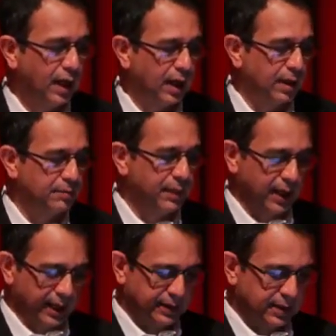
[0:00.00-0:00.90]

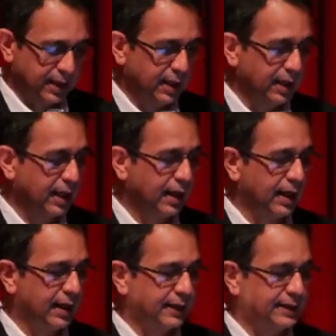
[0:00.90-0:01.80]

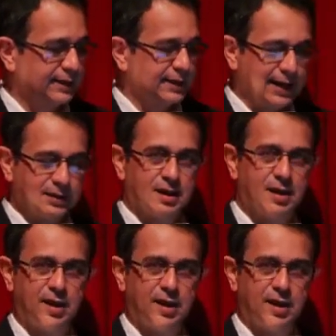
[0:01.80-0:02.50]
And I think that